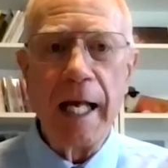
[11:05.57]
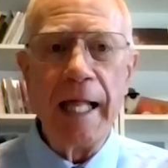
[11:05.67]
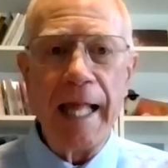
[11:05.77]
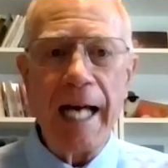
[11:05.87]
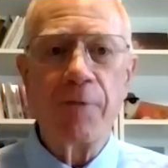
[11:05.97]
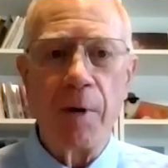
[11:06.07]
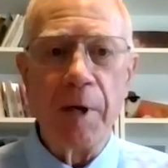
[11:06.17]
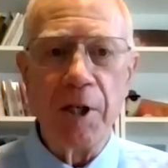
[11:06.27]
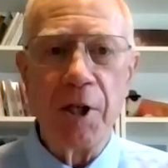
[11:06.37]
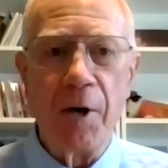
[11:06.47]
That's what
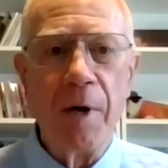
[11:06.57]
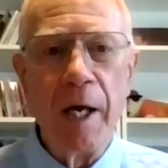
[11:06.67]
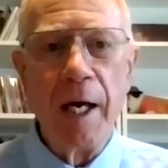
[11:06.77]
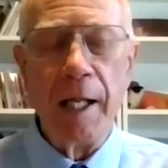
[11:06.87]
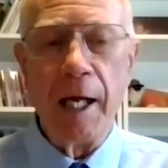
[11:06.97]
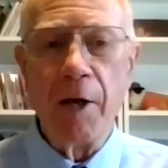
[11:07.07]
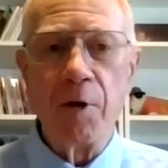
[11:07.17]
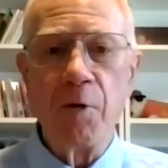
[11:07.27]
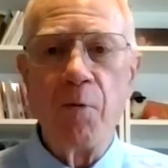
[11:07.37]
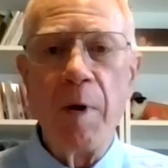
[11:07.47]
we show. In other
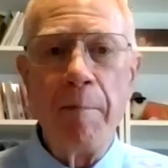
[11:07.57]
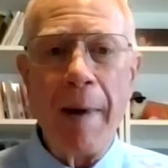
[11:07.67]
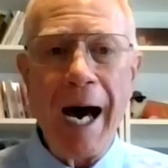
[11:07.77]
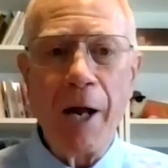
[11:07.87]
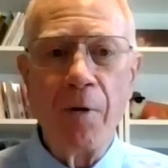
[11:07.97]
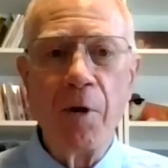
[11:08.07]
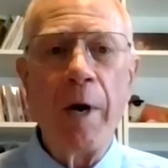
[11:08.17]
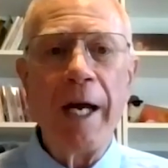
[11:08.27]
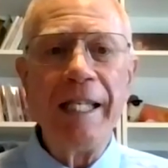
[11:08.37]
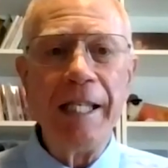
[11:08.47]
words, we model the
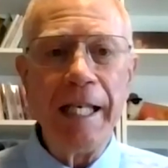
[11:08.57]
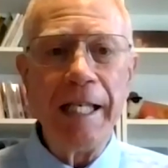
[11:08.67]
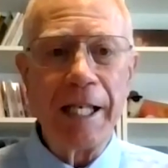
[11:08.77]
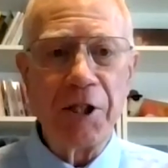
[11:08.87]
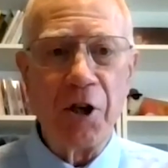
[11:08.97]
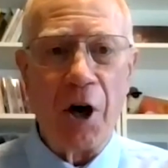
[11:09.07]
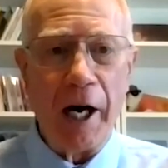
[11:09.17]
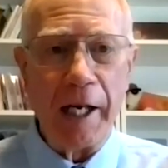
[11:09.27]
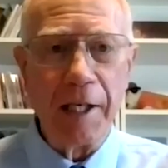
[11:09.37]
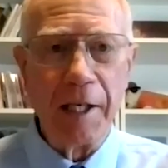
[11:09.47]
way Jesus
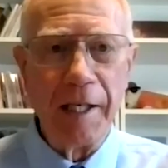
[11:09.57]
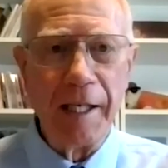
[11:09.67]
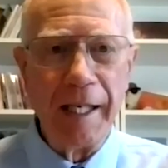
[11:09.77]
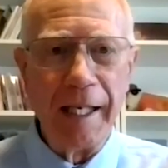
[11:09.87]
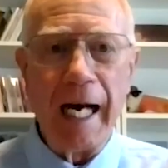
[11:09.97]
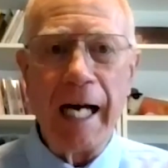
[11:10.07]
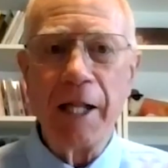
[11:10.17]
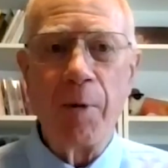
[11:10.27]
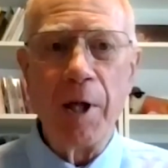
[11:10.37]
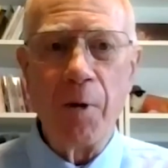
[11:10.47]
taught, not
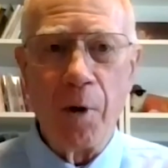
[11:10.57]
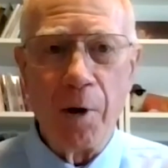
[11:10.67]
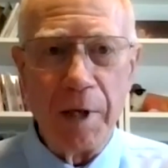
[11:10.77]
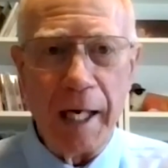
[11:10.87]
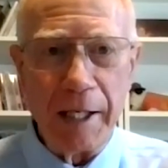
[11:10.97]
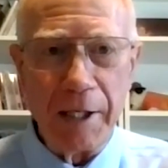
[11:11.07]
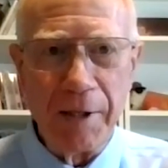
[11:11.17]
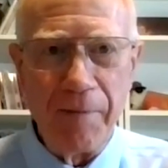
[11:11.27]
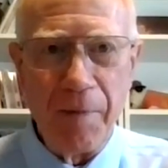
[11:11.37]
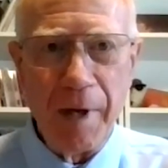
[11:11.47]
the way the world does.
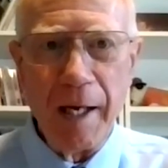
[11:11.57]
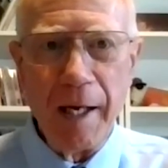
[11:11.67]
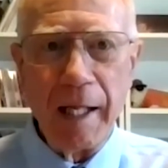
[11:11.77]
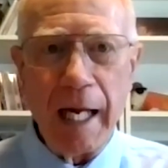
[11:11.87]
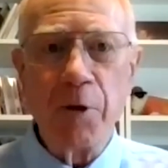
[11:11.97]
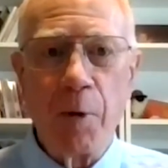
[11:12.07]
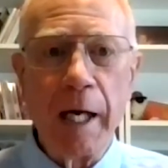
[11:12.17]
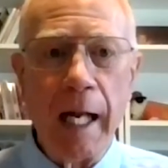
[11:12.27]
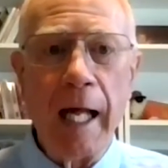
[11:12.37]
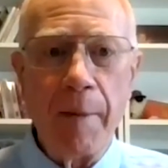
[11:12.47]
That's where I
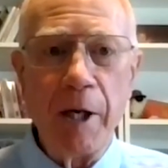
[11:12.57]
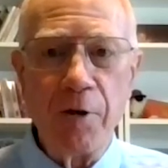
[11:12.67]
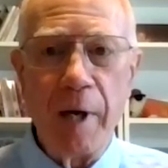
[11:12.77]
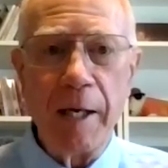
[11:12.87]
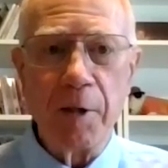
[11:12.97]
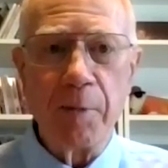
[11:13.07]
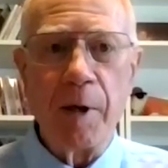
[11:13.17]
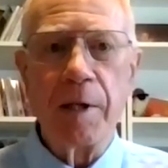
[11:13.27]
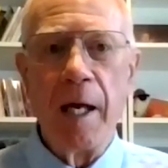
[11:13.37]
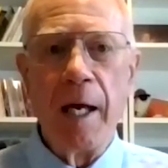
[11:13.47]
get a lot of my training
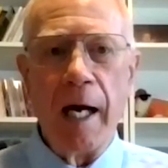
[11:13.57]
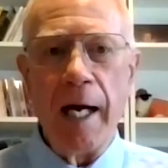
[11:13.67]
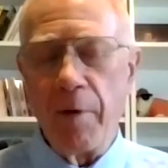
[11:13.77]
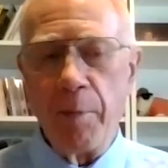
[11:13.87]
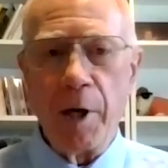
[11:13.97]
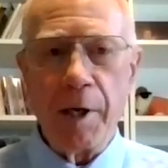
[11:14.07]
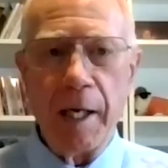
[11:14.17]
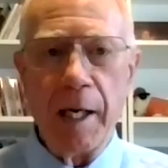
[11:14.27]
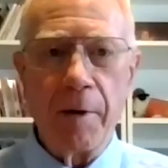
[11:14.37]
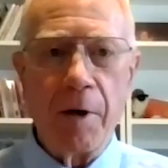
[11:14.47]
experience. I have a book
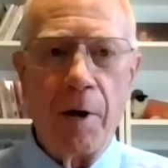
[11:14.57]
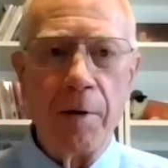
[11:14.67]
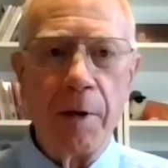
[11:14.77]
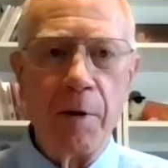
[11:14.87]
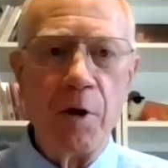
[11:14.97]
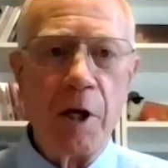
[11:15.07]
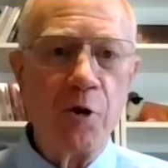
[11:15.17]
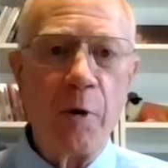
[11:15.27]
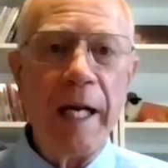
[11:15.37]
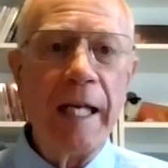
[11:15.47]
here called The
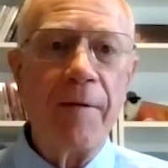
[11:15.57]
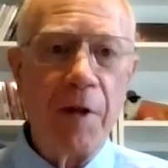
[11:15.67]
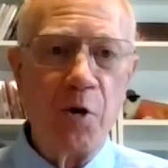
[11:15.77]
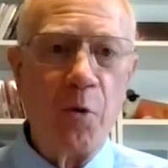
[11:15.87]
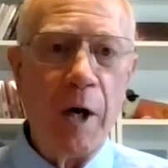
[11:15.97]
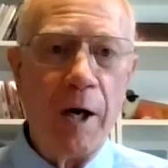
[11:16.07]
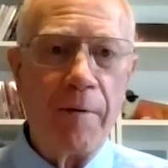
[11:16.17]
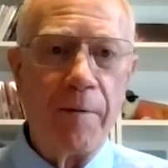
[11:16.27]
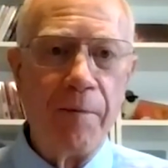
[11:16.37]
Training of the 12.